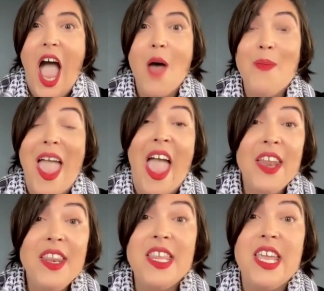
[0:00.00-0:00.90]

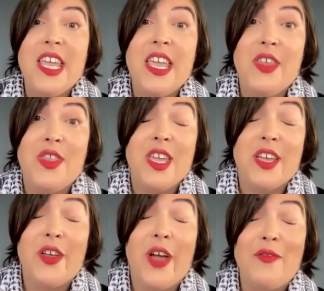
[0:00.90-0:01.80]
And
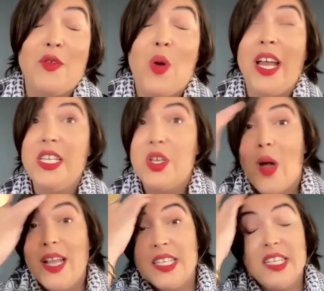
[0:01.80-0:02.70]
the kind of
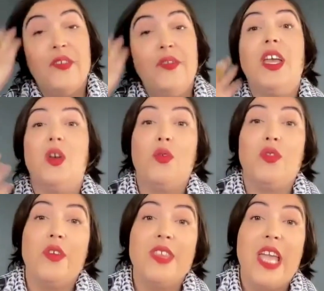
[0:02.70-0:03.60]
quite significant,
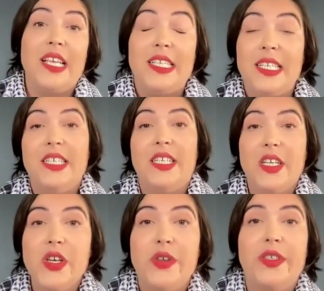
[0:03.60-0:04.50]
although the ICC
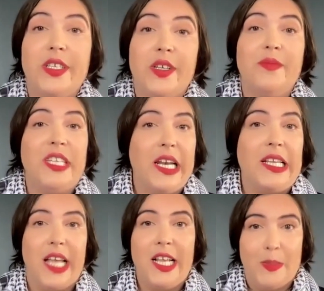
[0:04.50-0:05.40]
didn't use the term
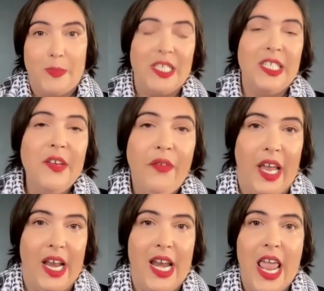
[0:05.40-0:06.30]
genocide
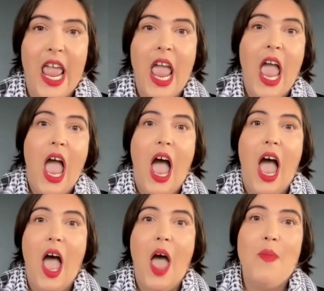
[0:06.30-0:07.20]
specifically,
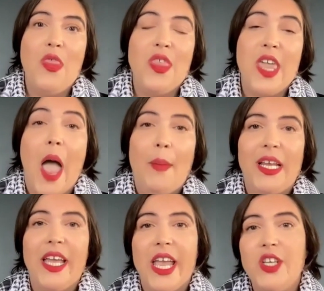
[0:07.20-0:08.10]
the
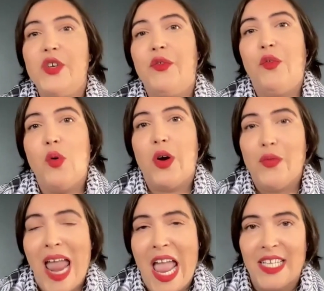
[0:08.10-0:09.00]
application for
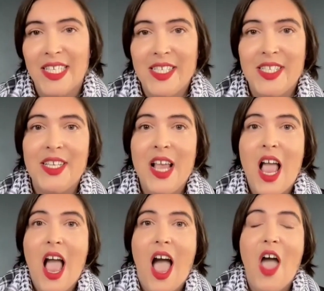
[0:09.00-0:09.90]
arrests
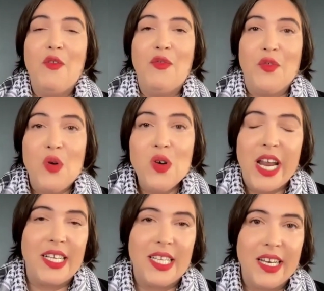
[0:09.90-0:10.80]
for
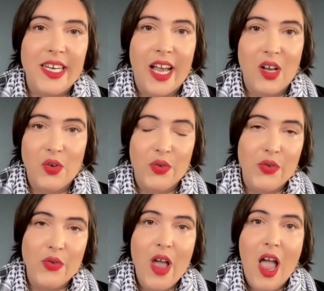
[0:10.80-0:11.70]

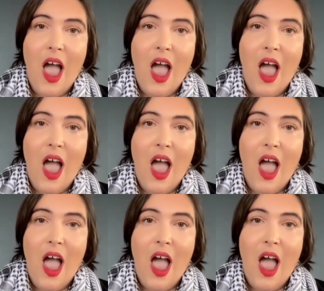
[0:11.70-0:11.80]
Netanyahu,